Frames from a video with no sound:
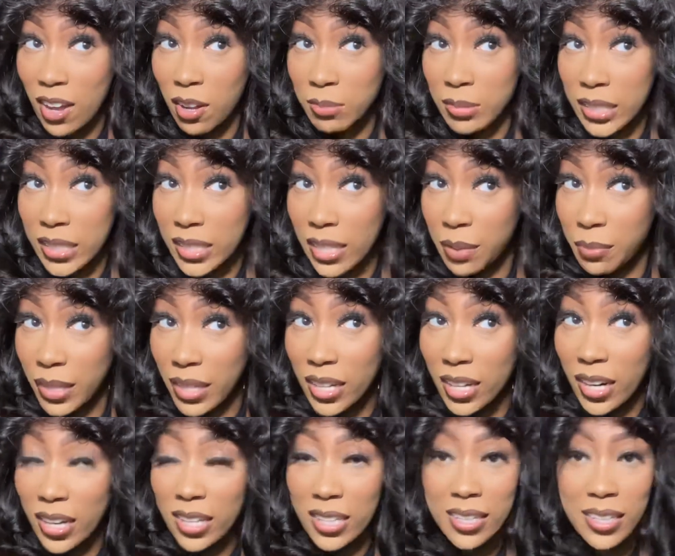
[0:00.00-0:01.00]
I'm just gonna be
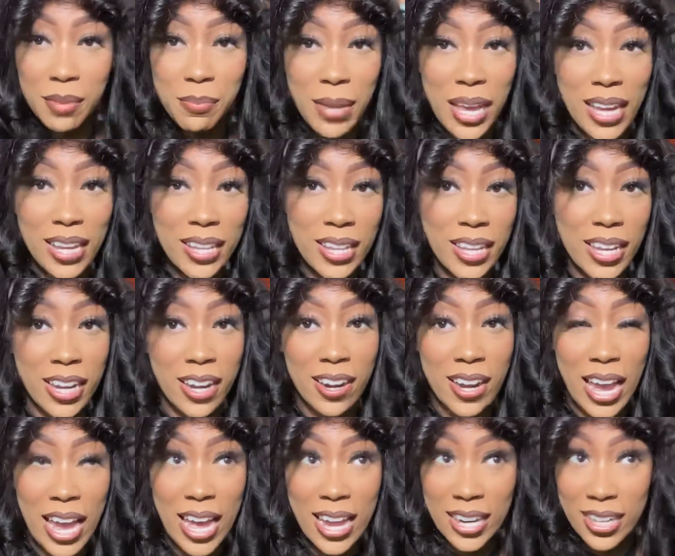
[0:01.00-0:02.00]
curling the back of the hair,
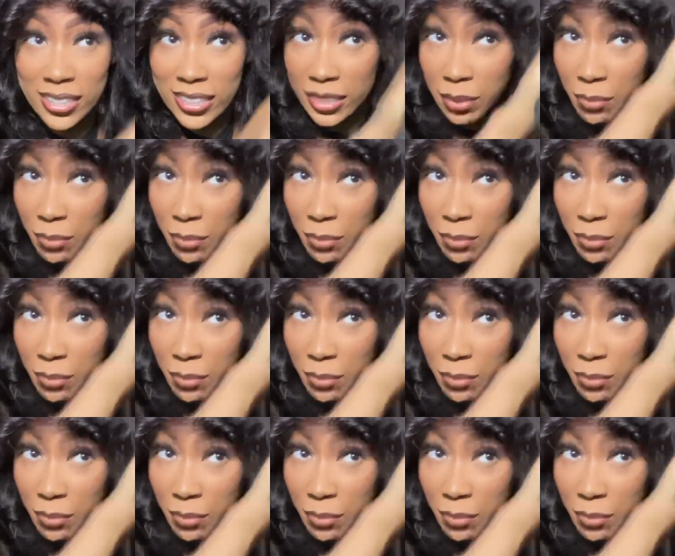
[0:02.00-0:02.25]
adding some